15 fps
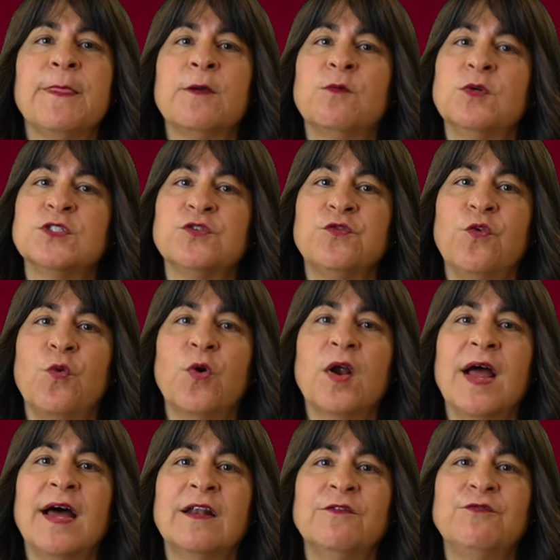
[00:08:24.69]
was
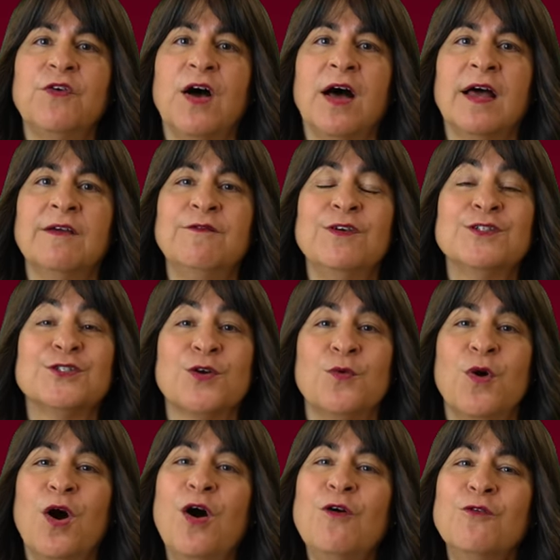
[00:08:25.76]
4 out of 5,
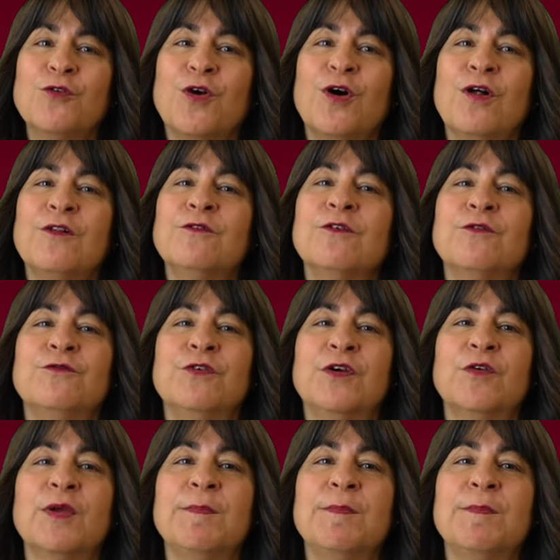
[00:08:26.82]
so overall, very